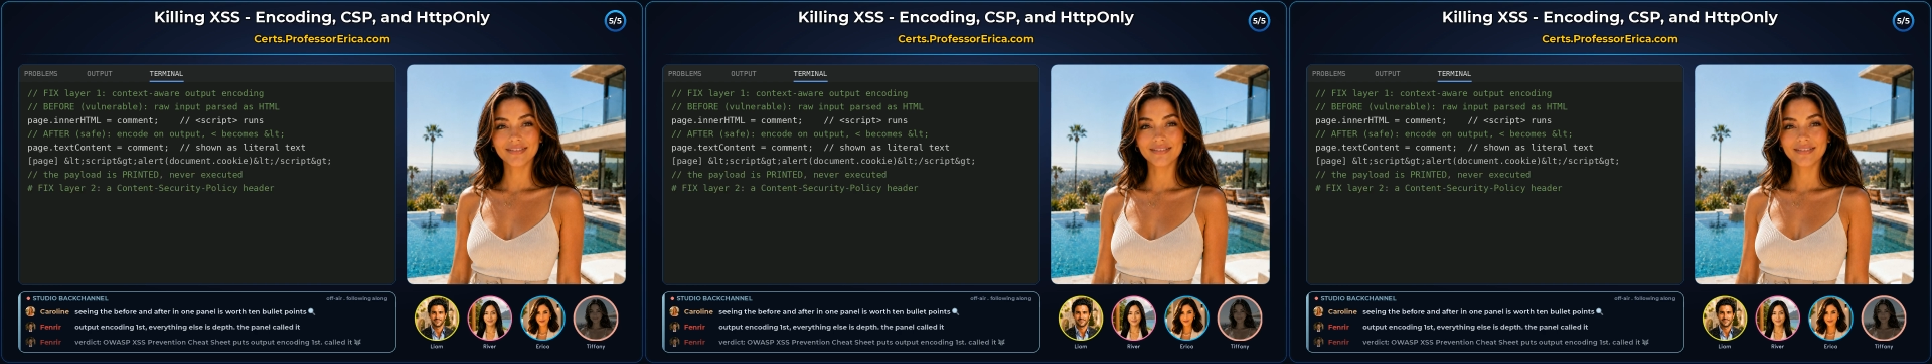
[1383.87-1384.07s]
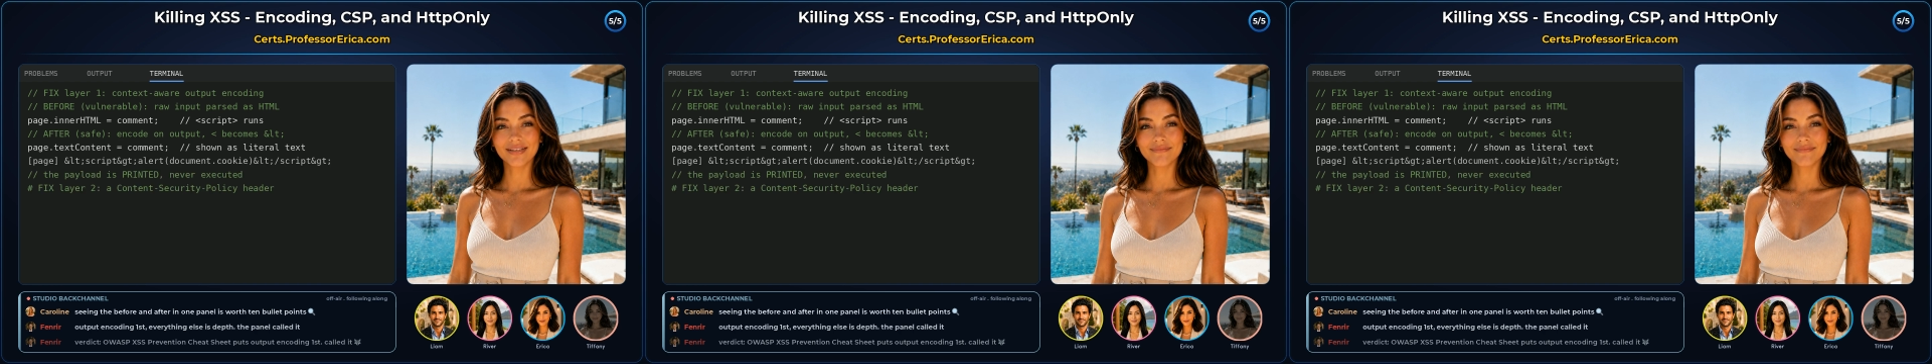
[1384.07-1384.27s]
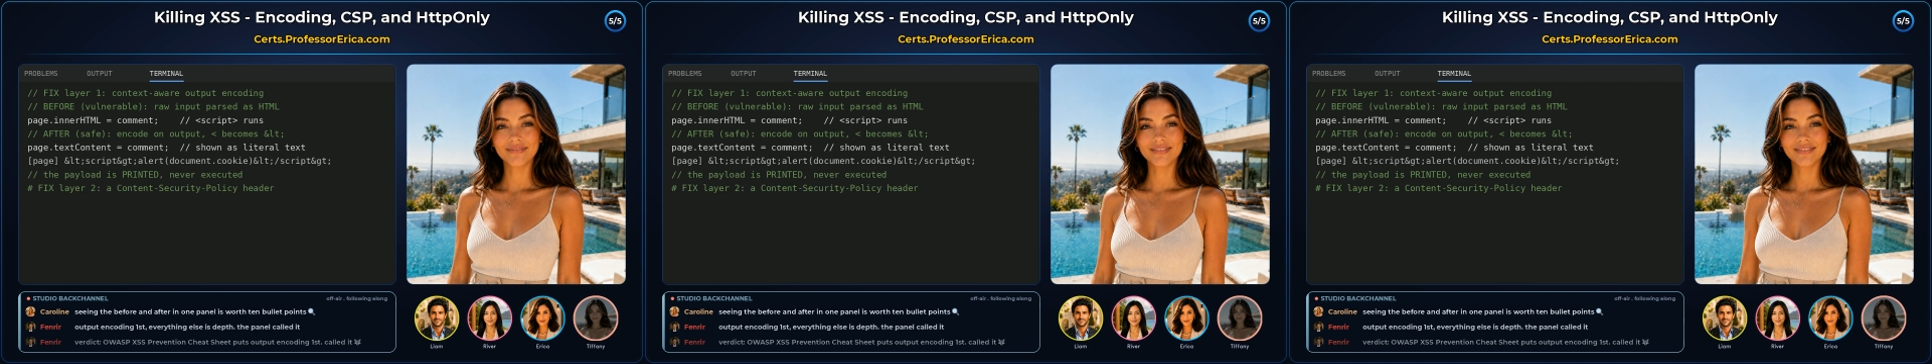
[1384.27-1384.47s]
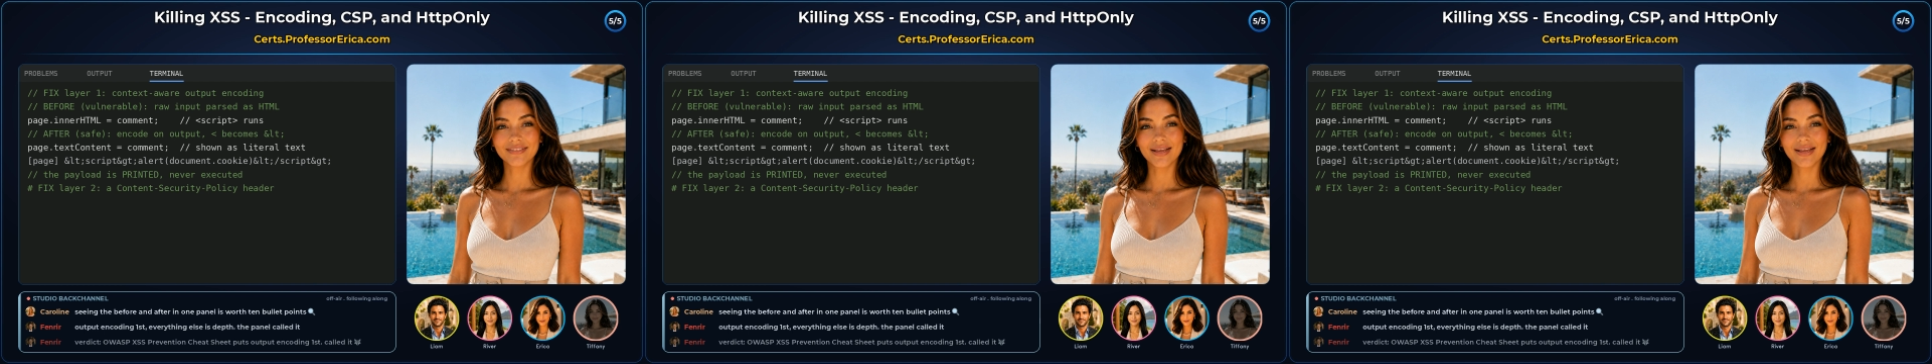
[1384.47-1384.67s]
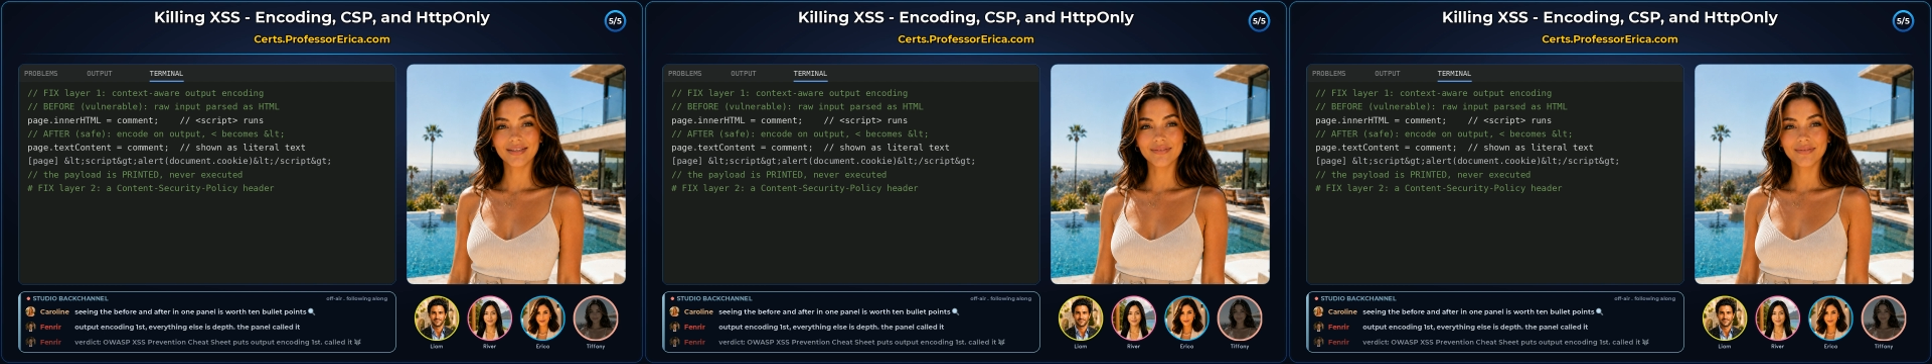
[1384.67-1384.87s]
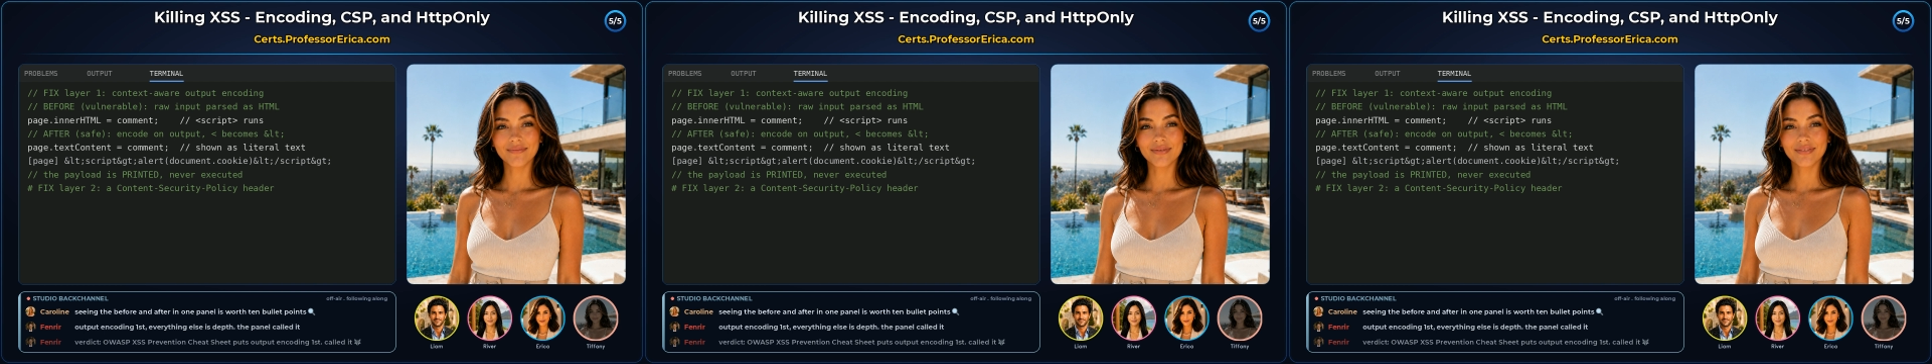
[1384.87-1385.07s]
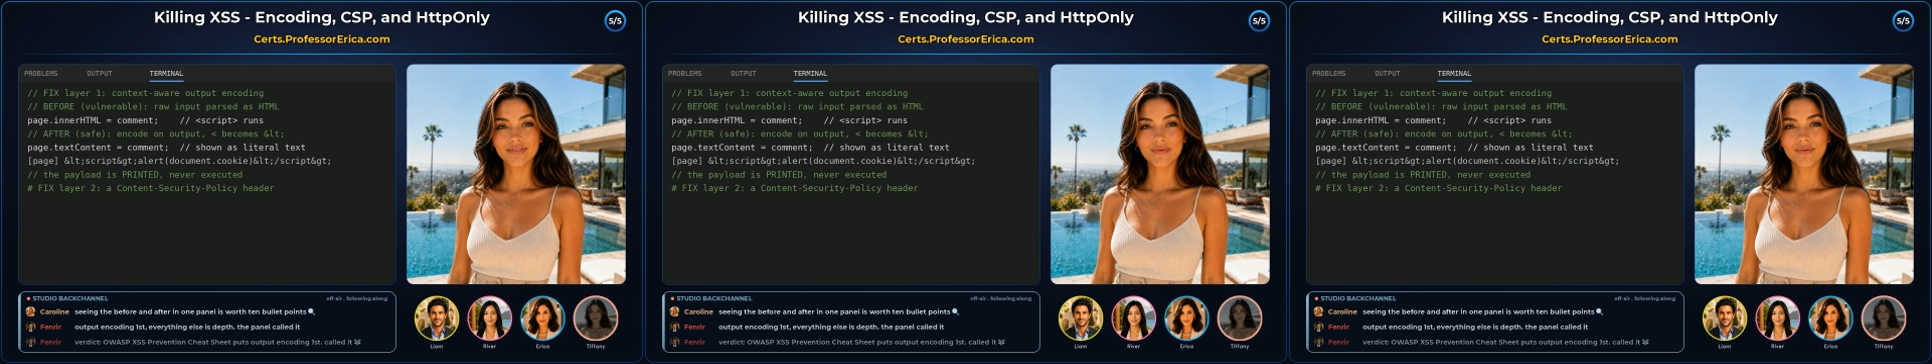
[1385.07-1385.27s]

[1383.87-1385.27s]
that names exactly which